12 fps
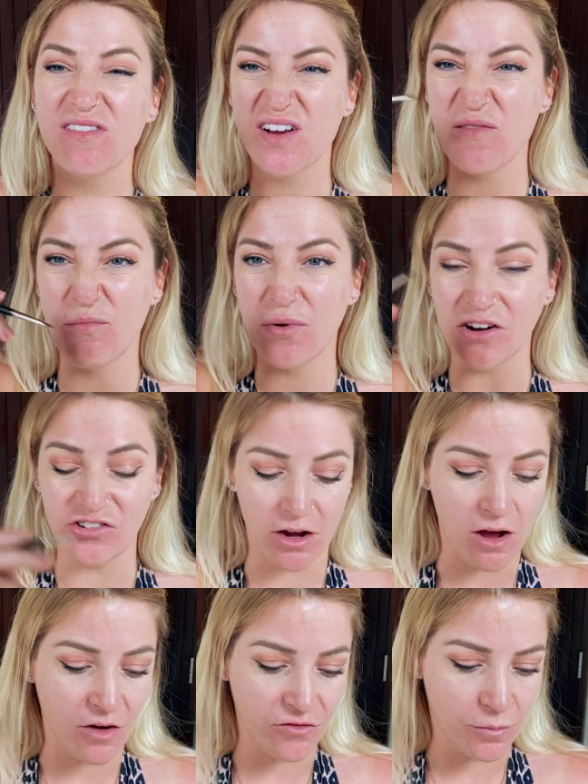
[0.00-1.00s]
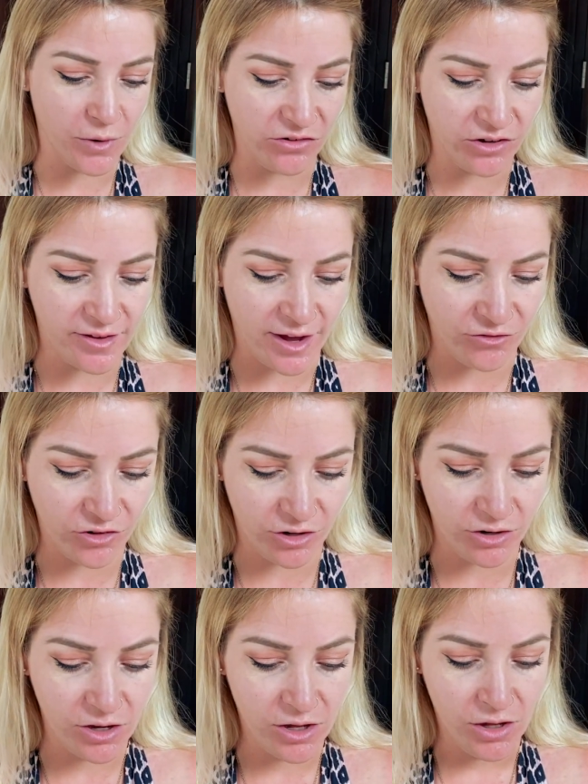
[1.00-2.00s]
you're brushing off your brushes
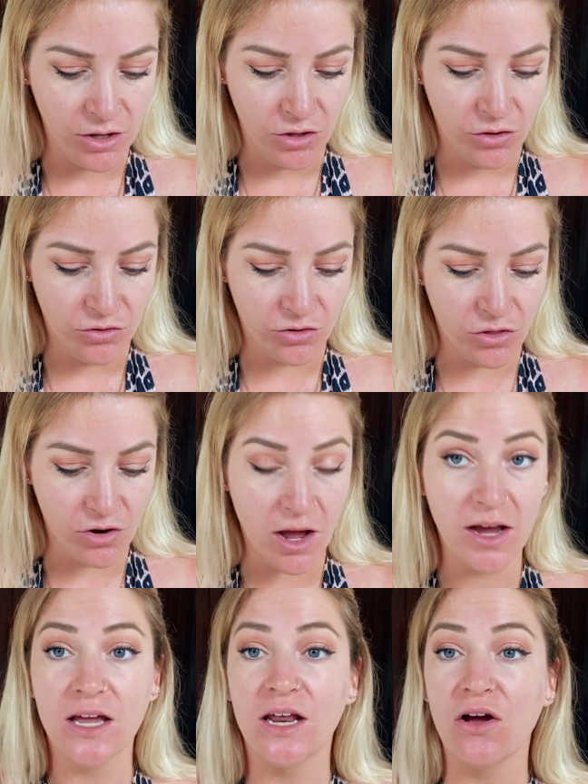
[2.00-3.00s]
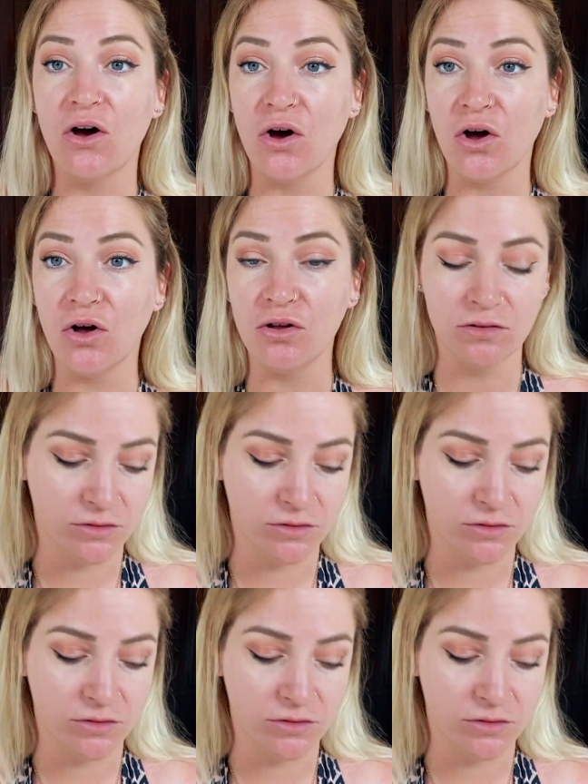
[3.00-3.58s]
after so they're not getting all